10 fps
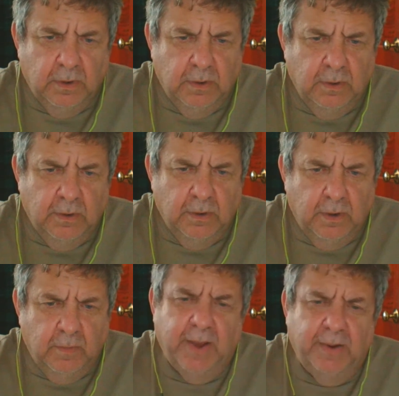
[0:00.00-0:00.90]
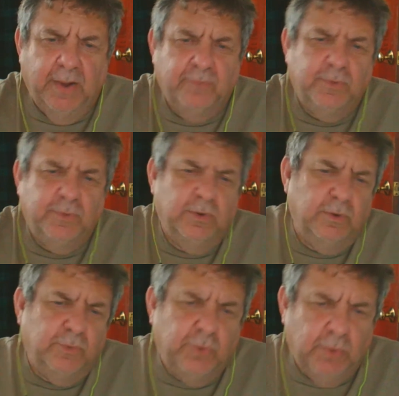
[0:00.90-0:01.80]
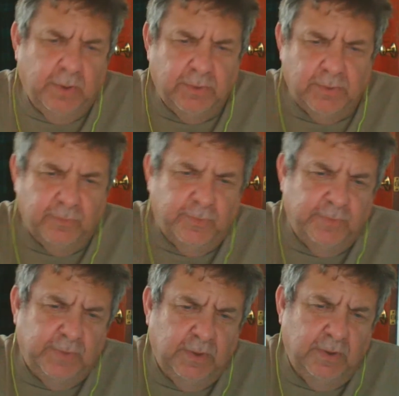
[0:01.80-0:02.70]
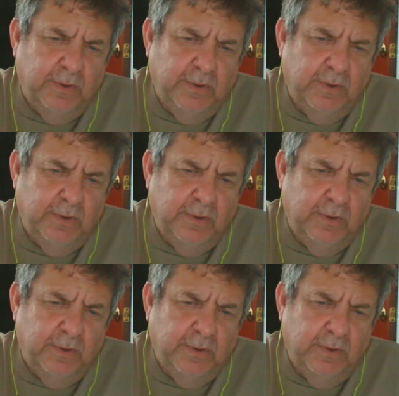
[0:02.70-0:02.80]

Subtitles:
believe it or not, after 250